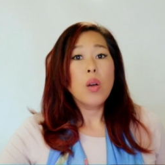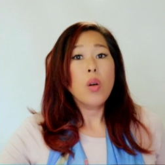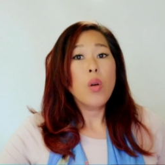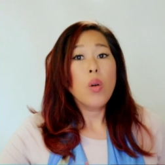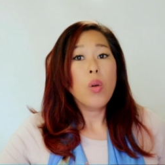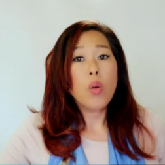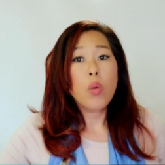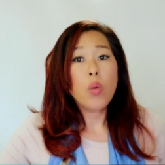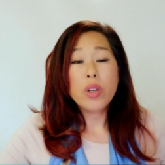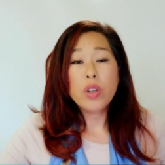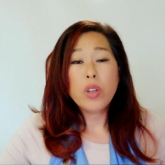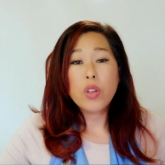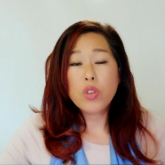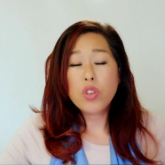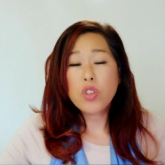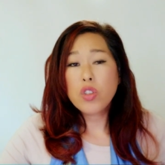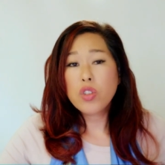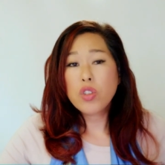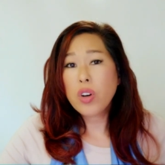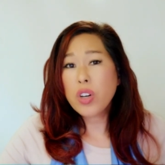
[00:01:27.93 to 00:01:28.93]
or when you're
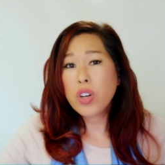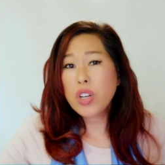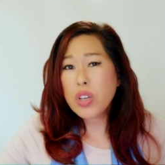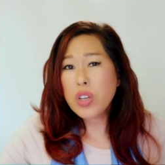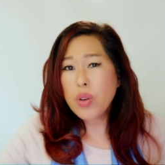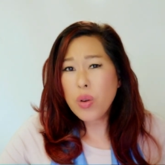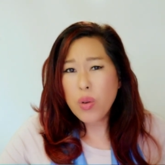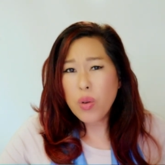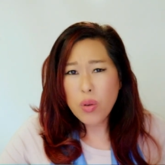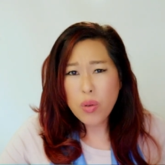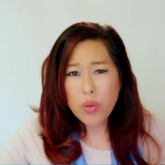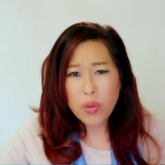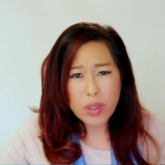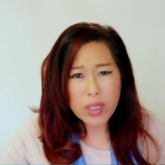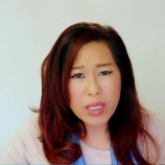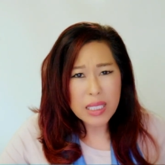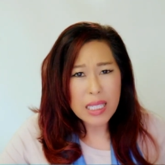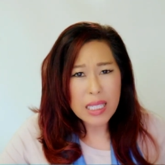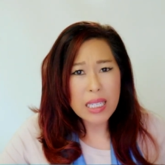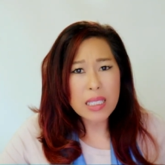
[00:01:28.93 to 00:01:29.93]
starting over
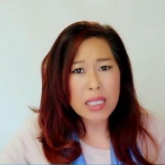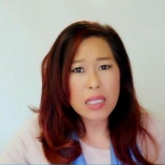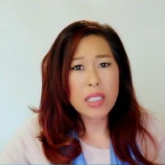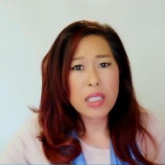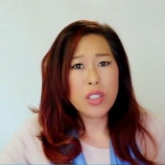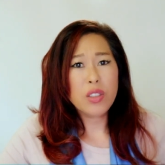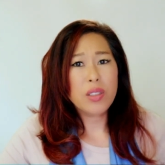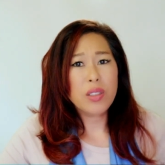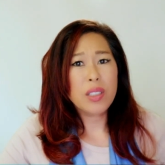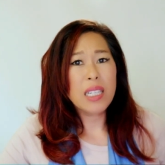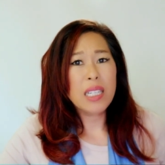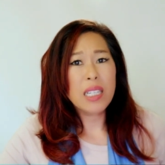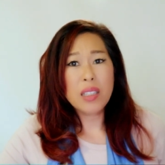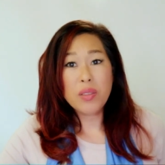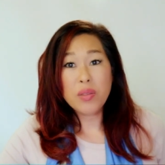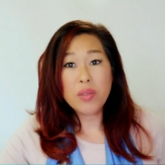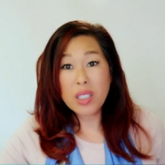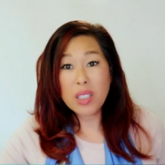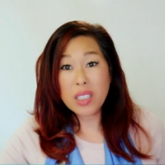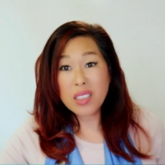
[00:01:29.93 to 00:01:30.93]
again, like you're getting
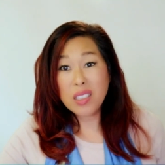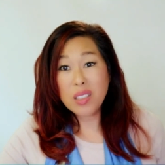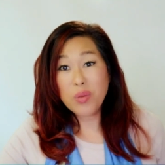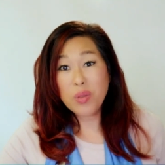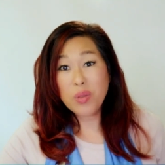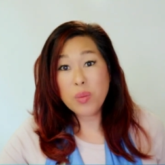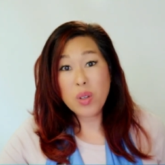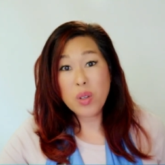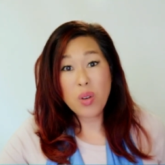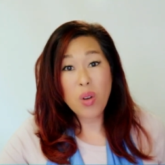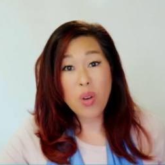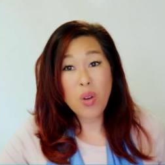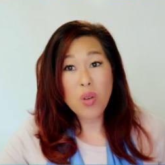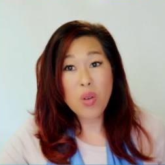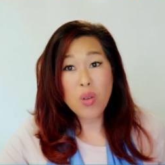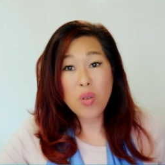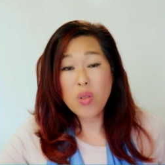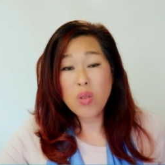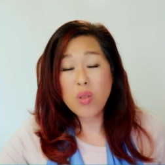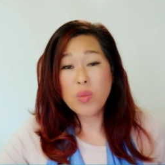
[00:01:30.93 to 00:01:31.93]
evicted from your
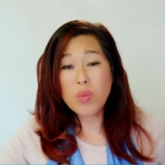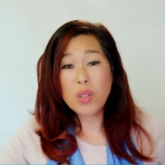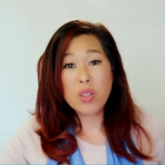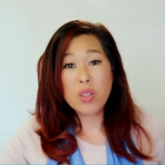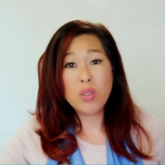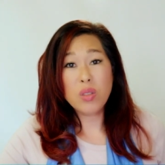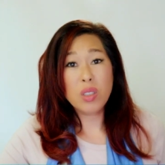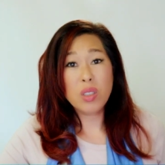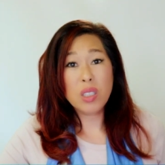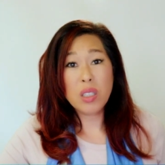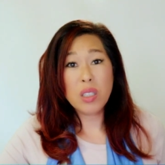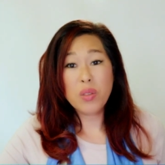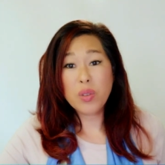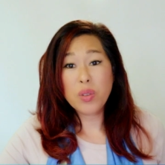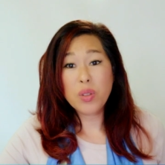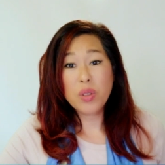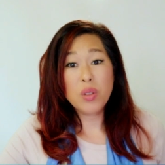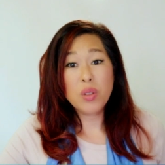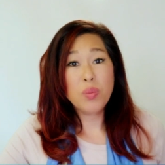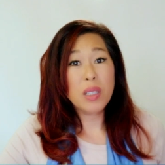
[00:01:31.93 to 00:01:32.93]
home and you're looking
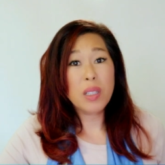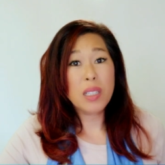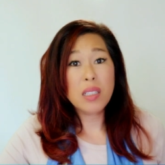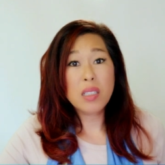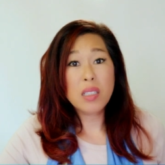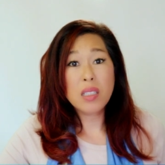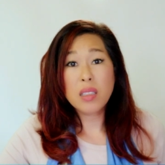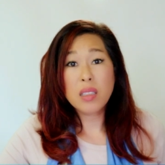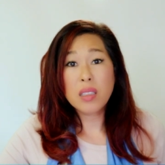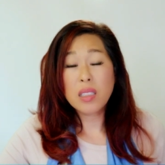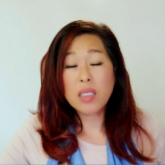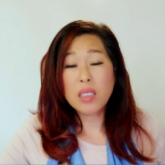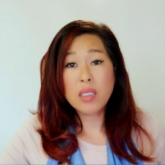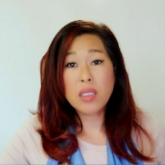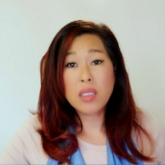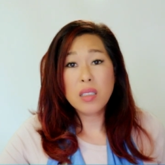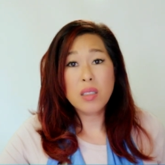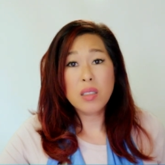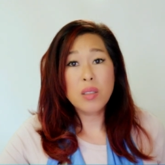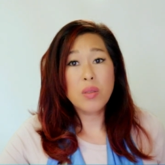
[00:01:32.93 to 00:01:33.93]
for a new place to
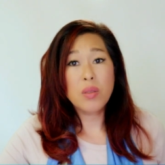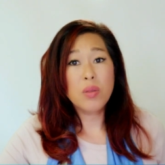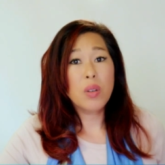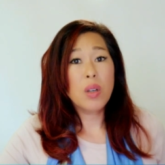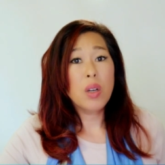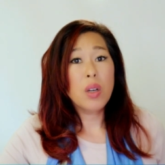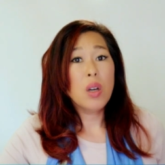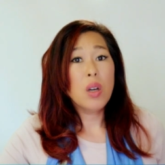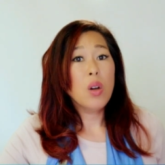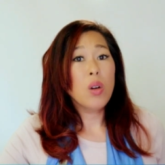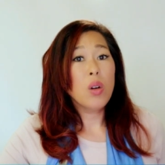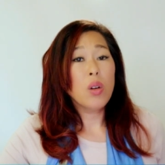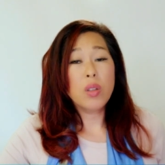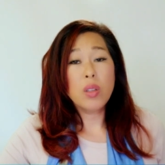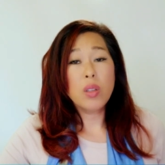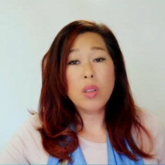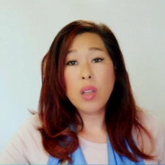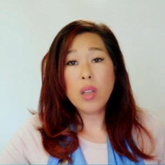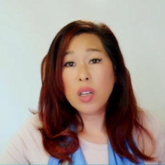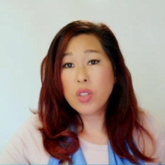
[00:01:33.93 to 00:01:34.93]
live, or
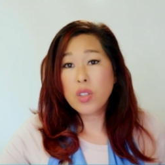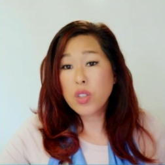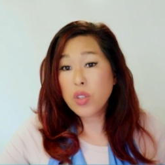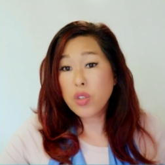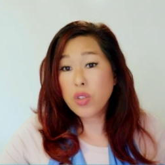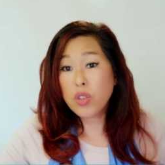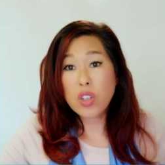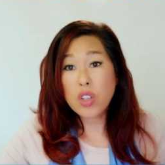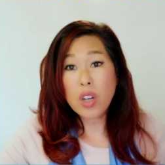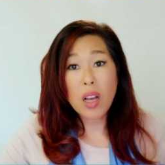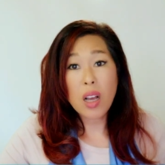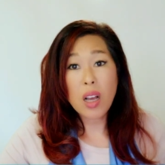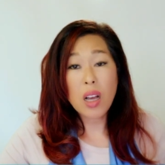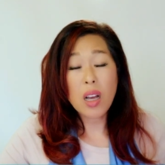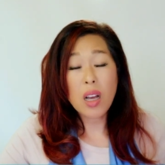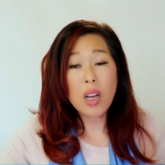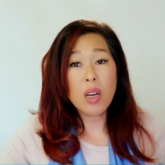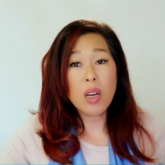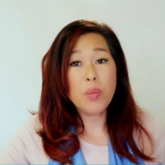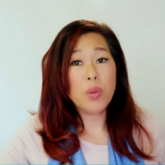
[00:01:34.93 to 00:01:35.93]
you lost your
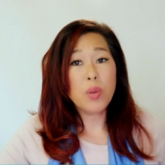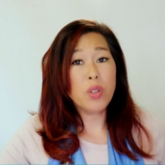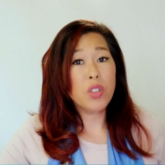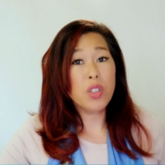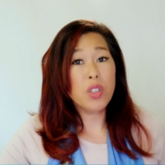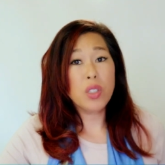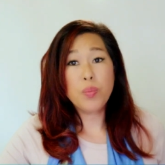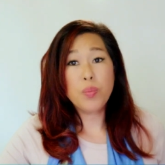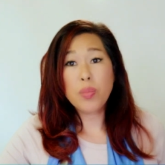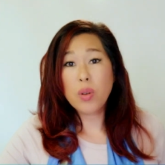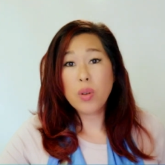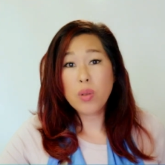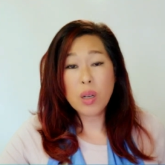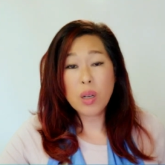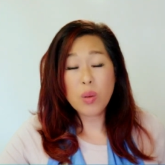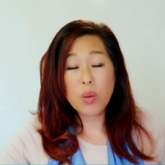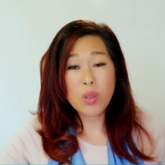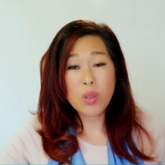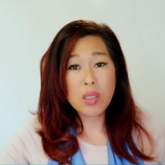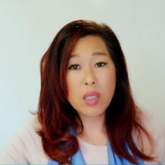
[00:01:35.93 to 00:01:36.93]
job, or you just broke
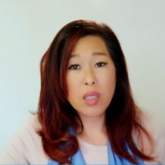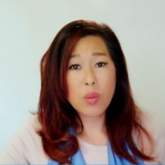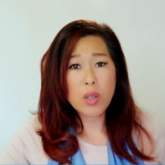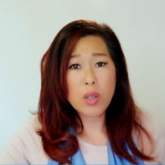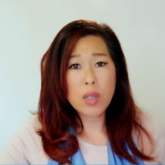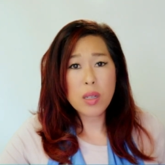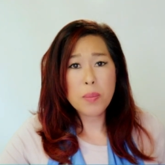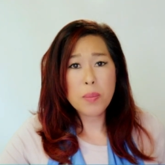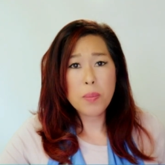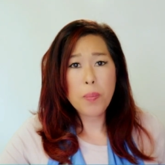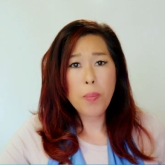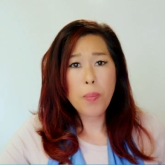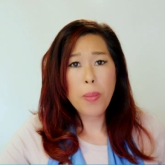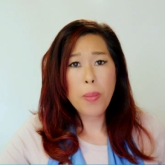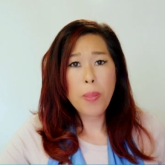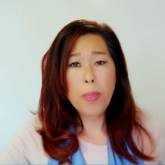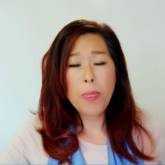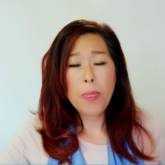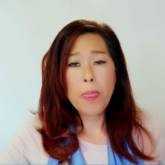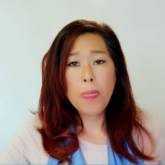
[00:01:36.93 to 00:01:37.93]
up with someone.
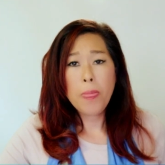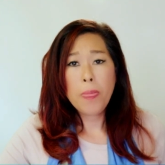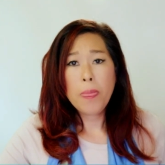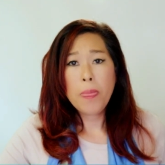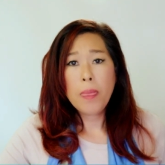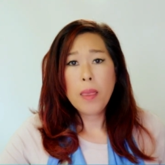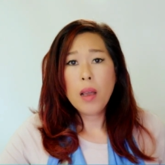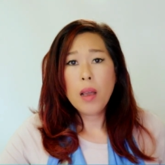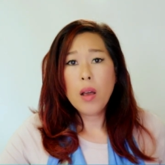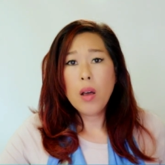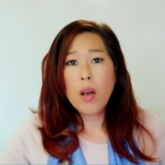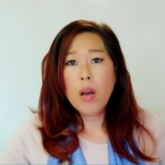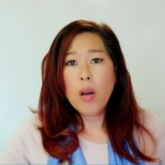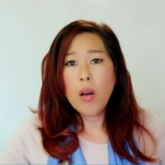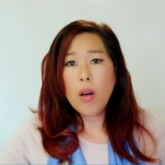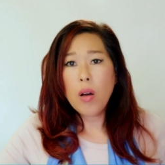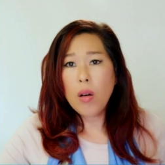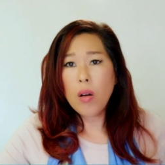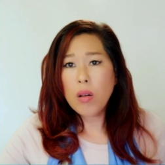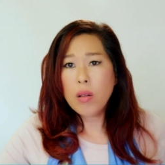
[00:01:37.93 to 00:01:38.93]

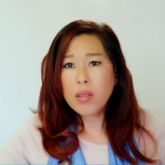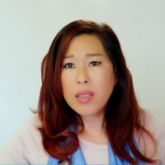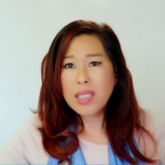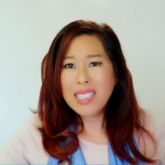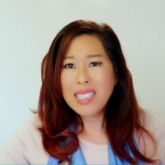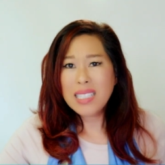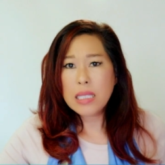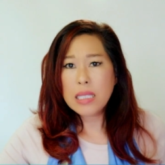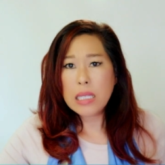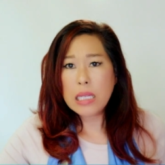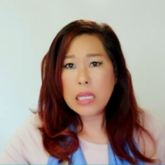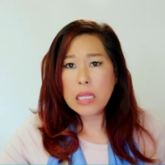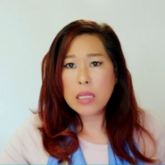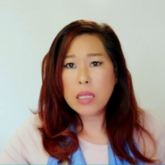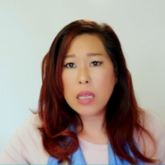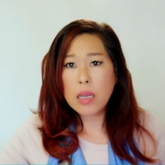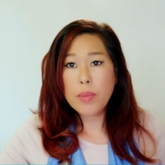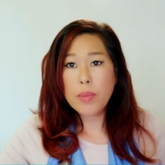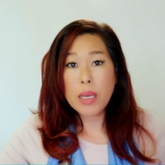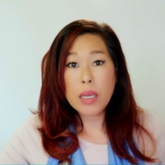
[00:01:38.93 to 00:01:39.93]
All these things
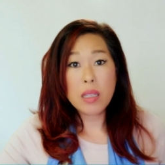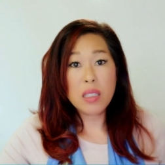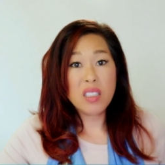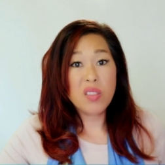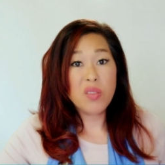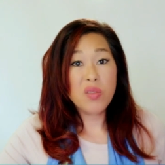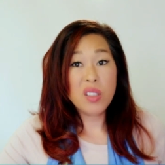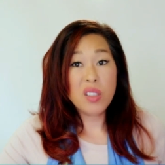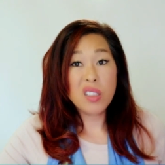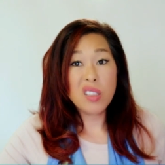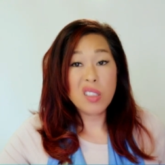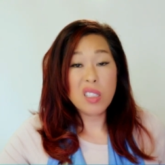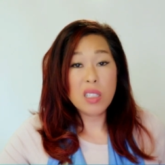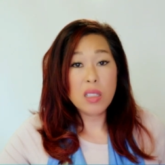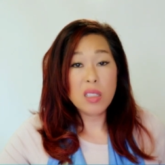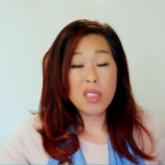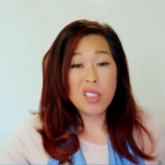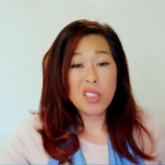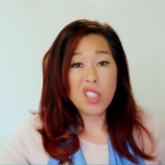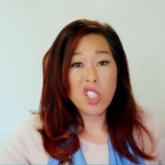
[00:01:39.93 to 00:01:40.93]
that make us feel
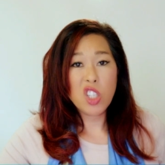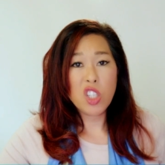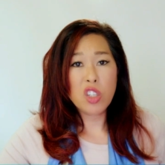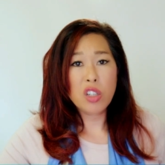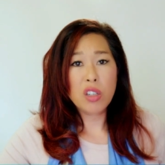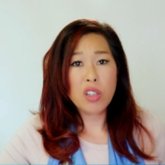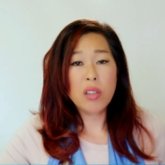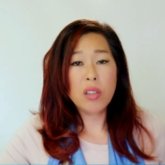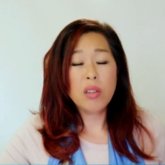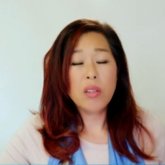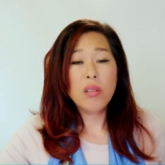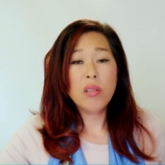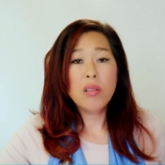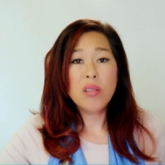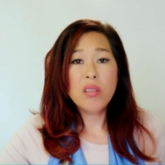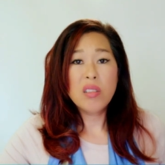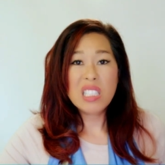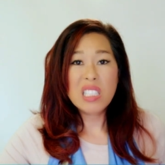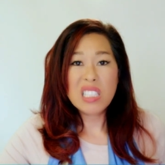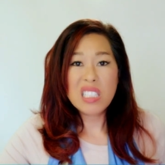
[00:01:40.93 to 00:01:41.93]
insecure,
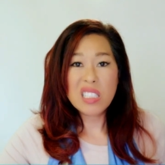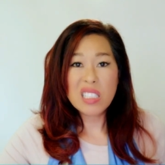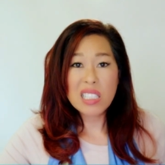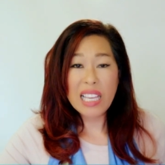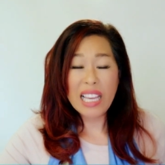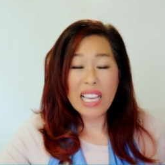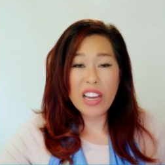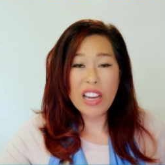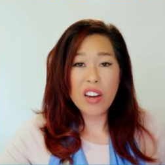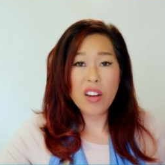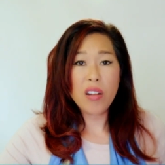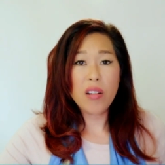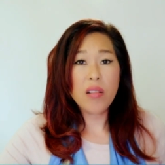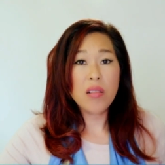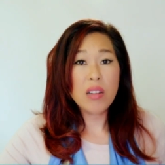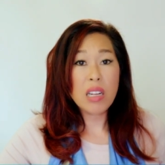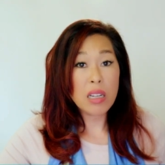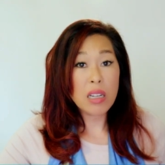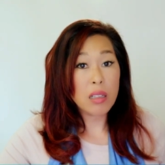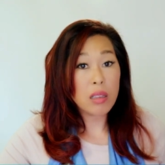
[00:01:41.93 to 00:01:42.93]

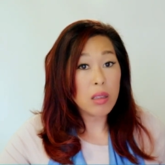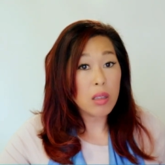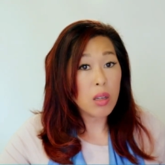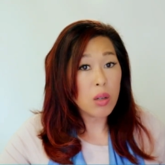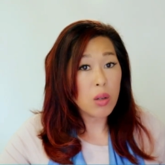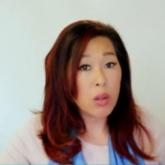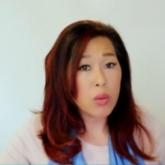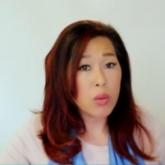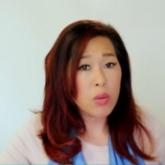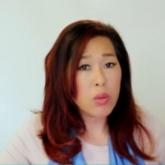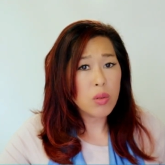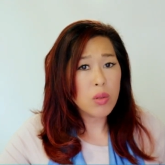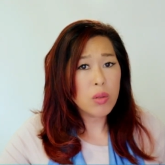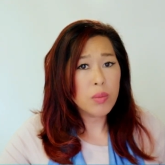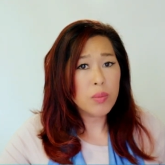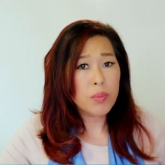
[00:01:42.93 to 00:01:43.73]
scared, and alone.